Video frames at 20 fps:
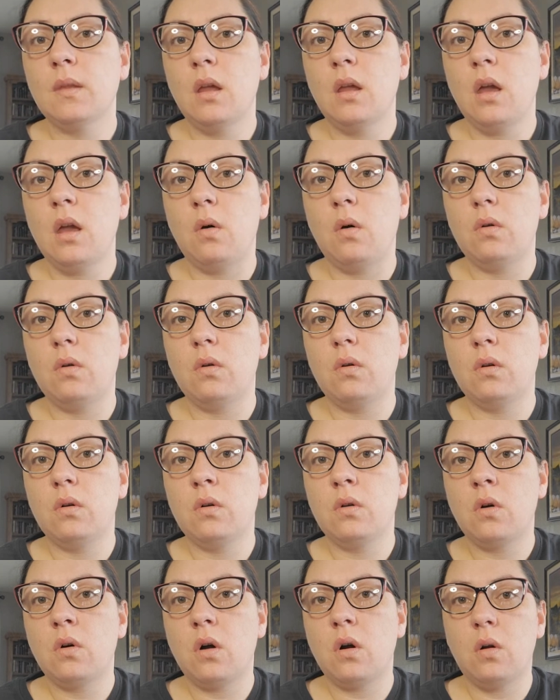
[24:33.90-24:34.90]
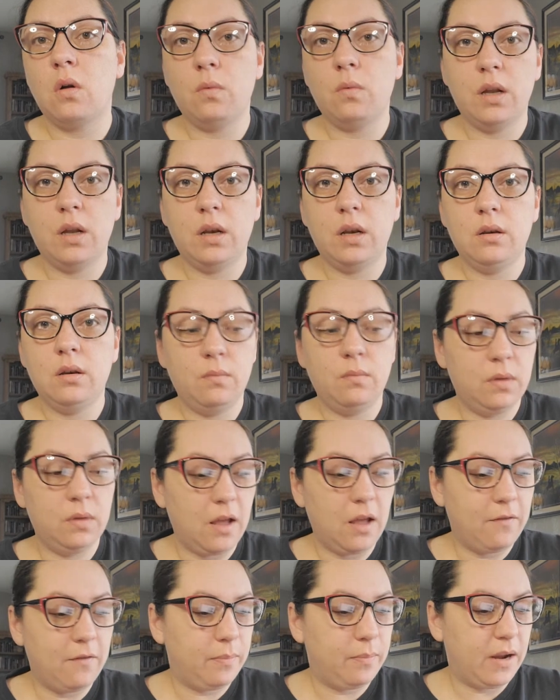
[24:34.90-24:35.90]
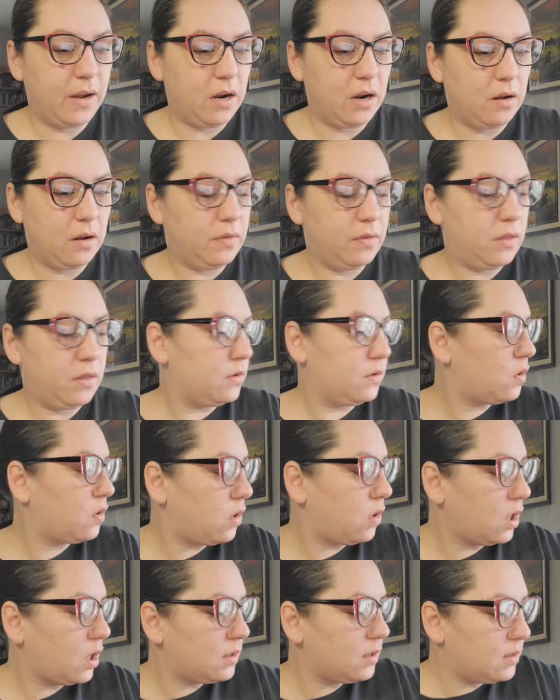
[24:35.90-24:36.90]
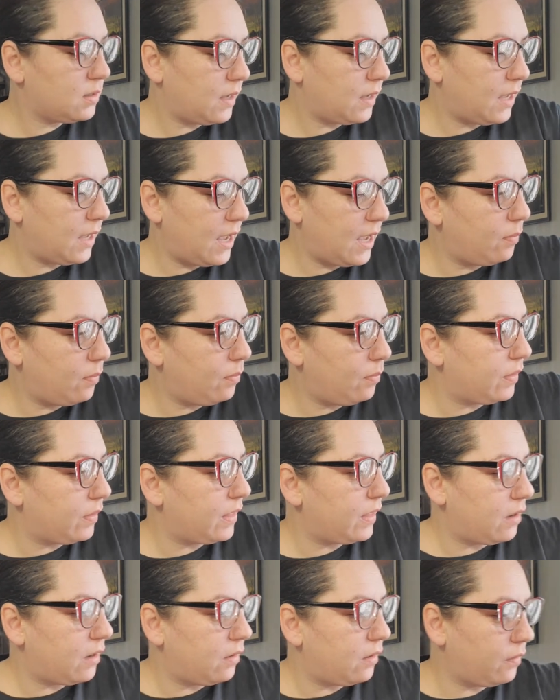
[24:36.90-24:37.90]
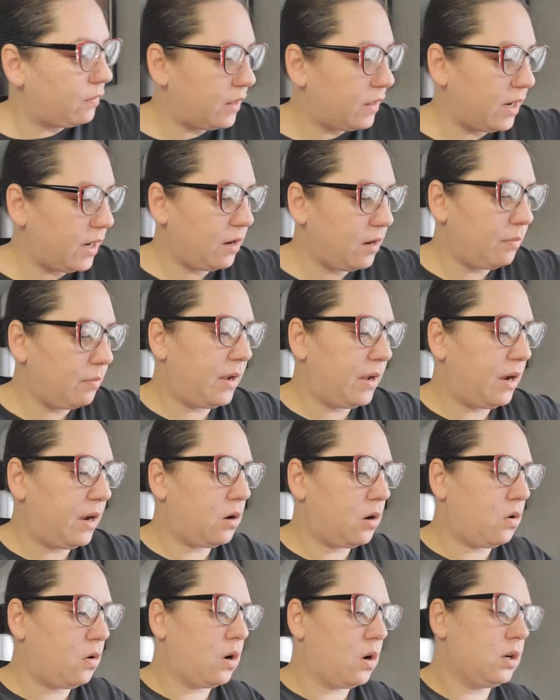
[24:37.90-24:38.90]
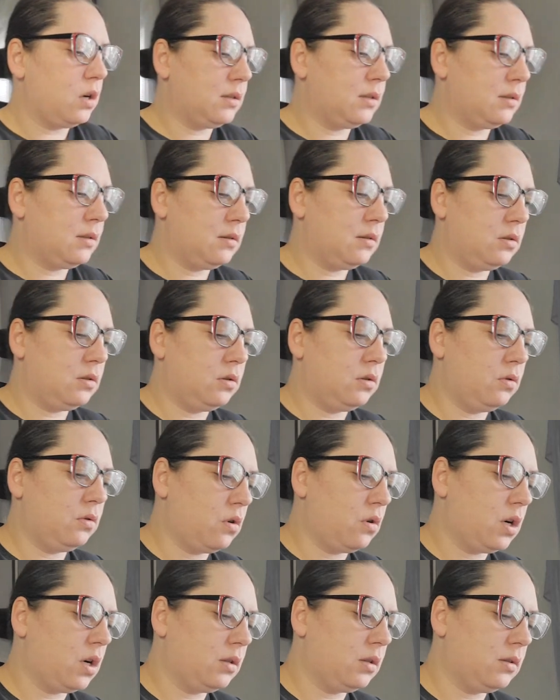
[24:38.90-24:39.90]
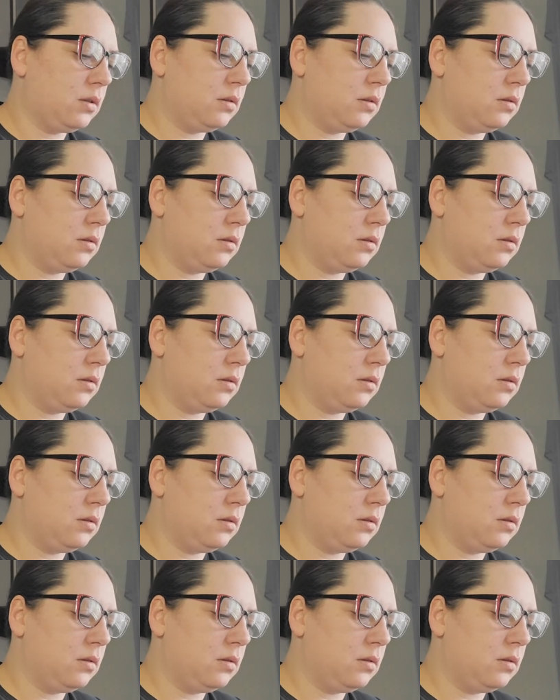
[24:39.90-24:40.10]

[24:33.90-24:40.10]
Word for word: oh, coral would, love a pair of those quartz. Okay, I'll put that over there. Pair of quartz, two quartz.